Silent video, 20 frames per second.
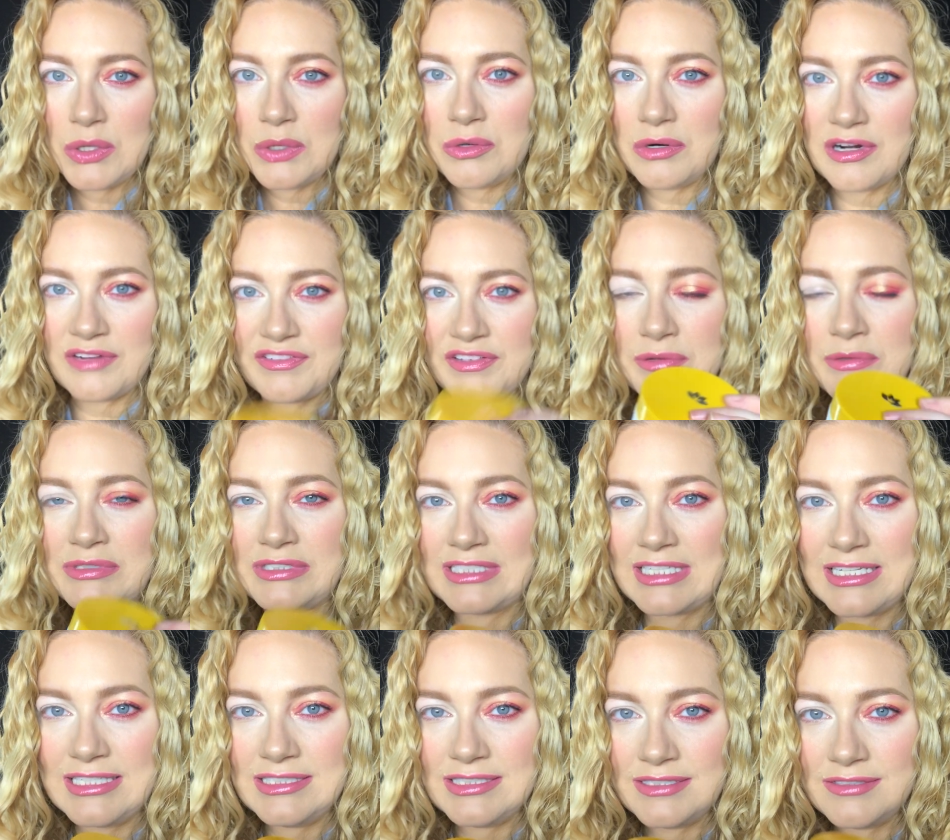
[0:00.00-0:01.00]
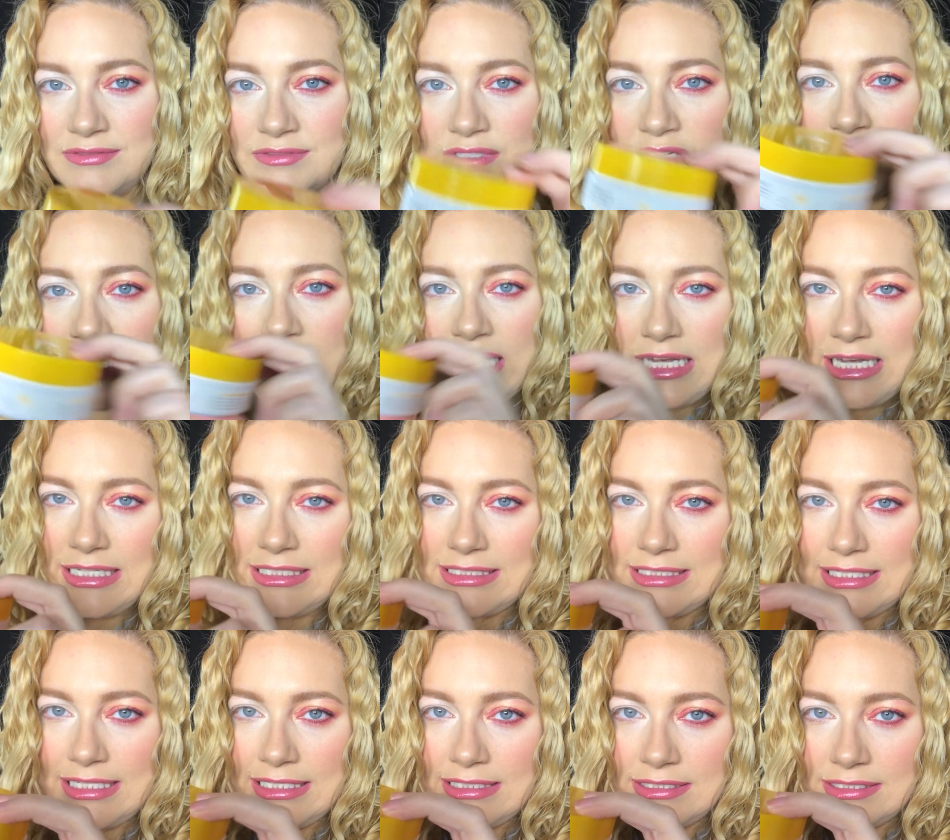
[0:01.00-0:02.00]
or if it was this. It's
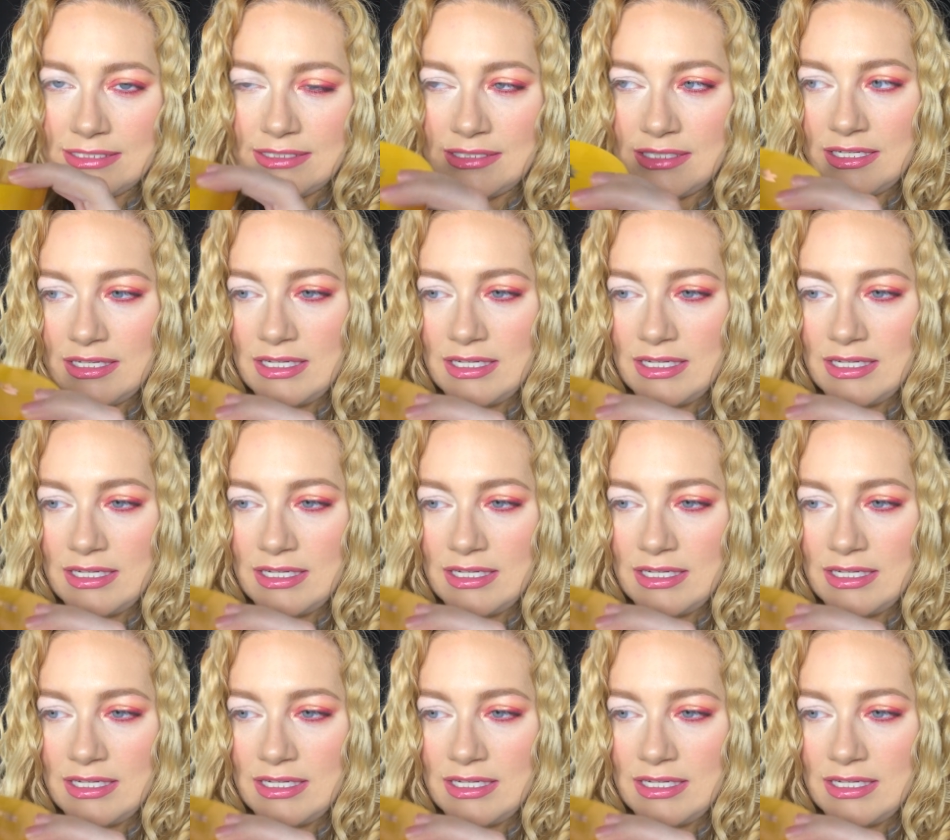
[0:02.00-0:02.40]
this.